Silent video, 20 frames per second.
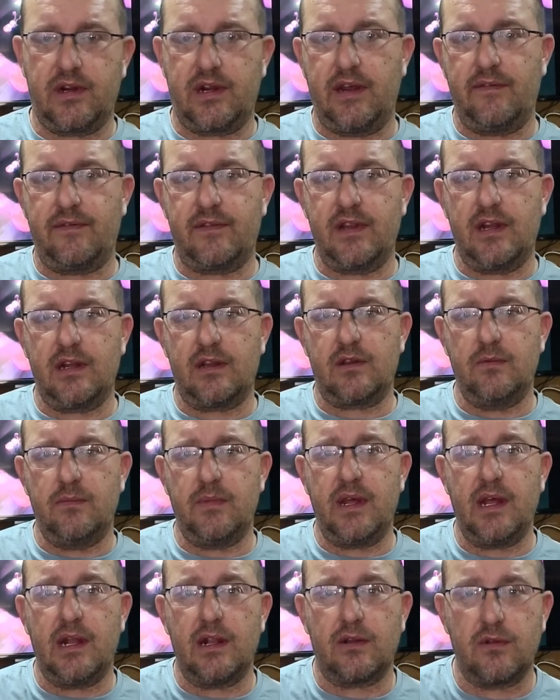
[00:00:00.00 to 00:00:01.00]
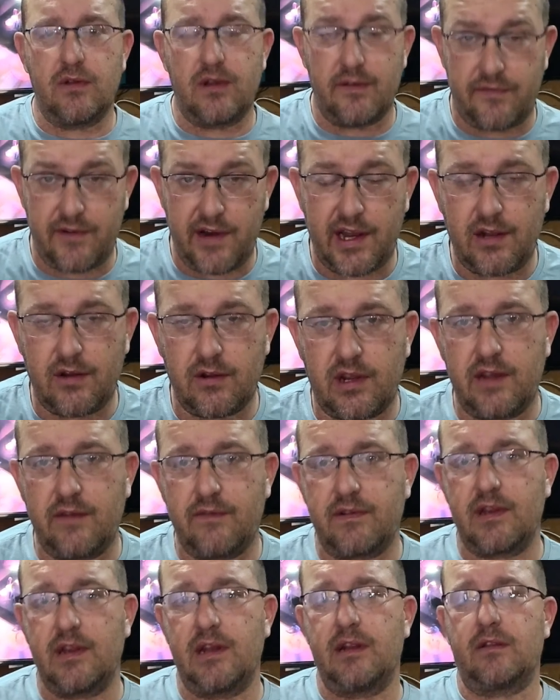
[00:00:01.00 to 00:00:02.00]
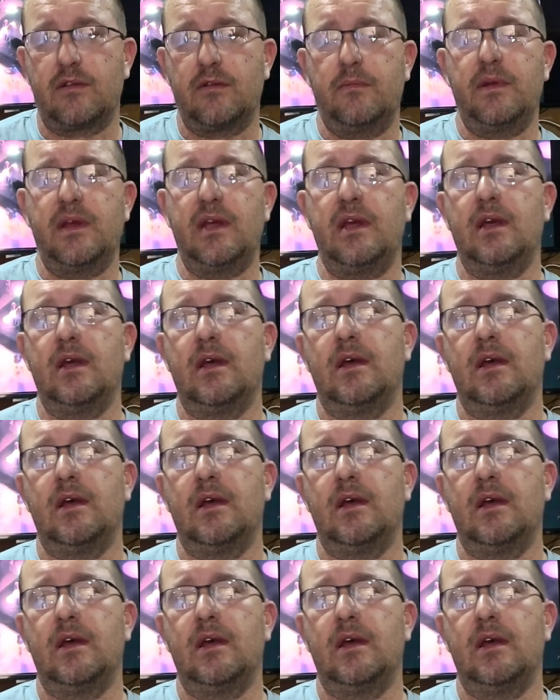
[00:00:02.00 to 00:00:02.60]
gifted it to me and to the friend who gifted it to me.